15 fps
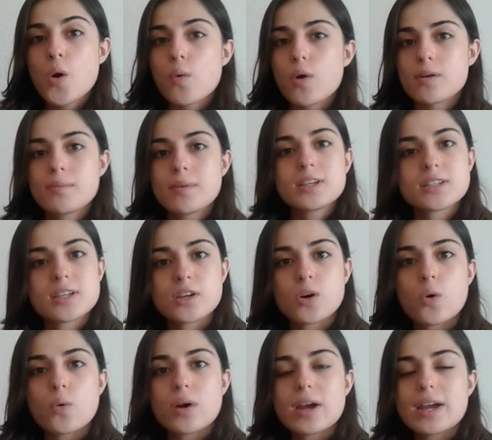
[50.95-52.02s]
When
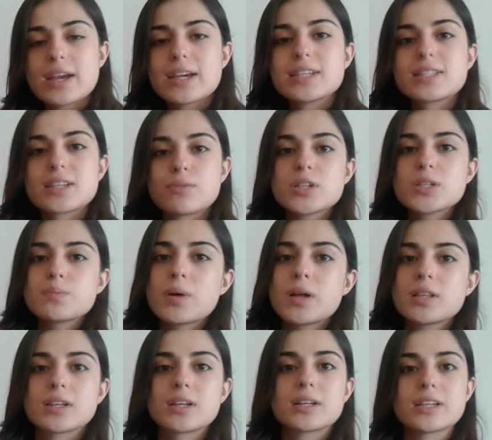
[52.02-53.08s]
Mexico is a
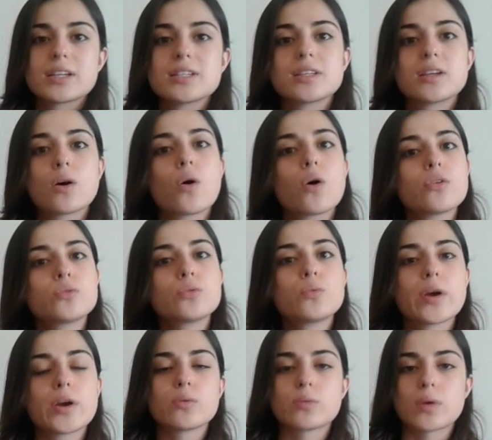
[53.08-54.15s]
respondent, it's the other
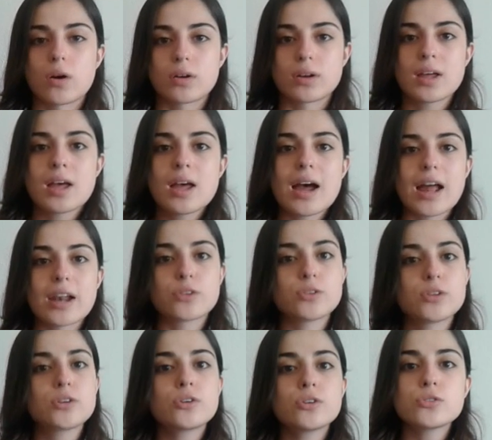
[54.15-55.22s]
way around.
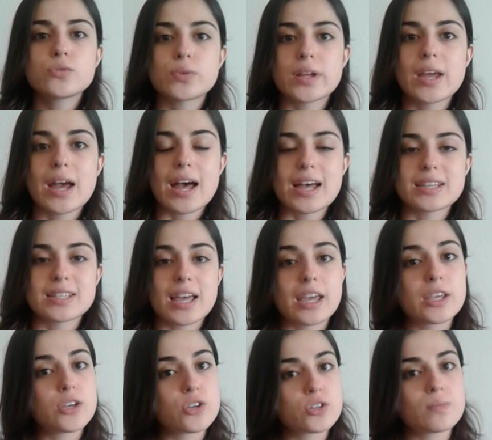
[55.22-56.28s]
Another country has
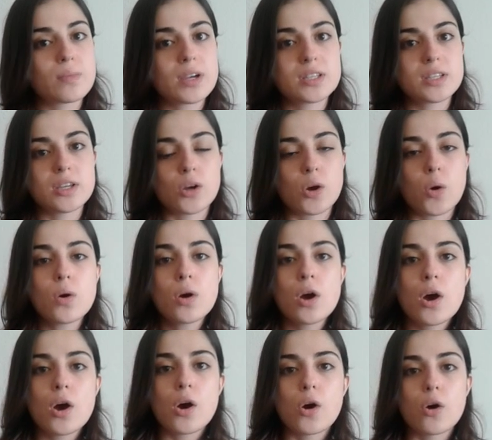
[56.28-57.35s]
accused Mexico
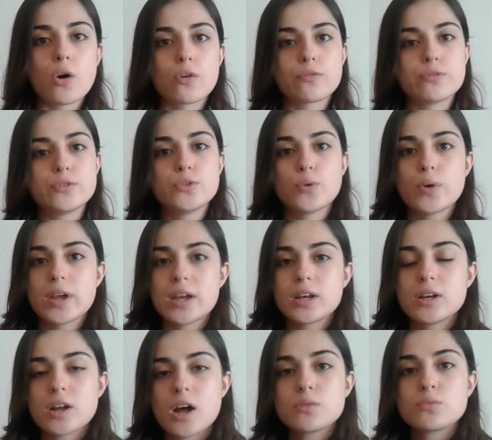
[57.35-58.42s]
of
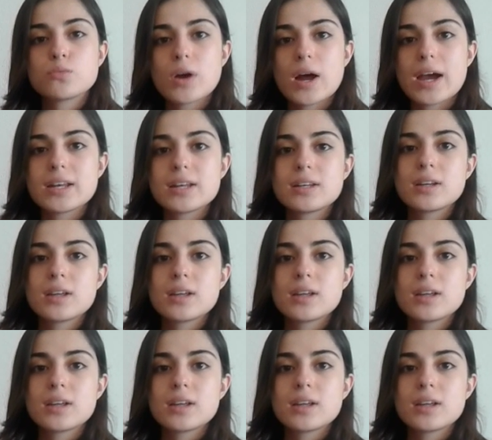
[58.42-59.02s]
doing not right